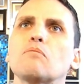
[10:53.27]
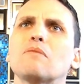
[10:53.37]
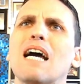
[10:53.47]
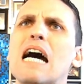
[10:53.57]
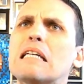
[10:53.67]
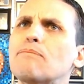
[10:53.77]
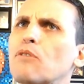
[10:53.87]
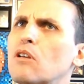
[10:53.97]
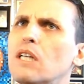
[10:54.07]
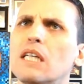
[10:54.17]
Not
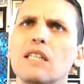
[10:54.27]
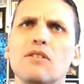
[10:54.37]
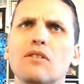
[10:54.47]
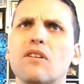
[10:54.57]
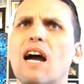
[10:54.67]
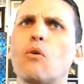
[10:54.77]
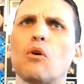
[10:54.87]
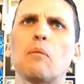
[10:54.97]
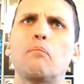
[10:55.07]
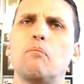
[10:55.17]

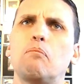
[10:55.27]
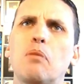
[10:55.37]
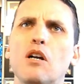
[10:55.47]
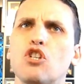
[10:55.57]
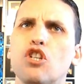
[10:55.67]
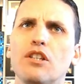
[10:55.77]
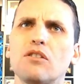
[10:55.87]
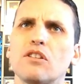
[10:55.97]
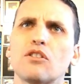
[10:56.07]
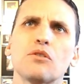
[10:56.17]
sour, punchy,
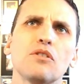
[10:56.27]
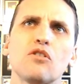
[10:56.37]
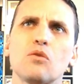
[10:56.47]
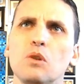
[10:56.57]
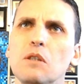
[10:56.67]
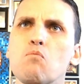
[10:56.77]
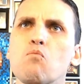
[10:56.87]
citrus sweet.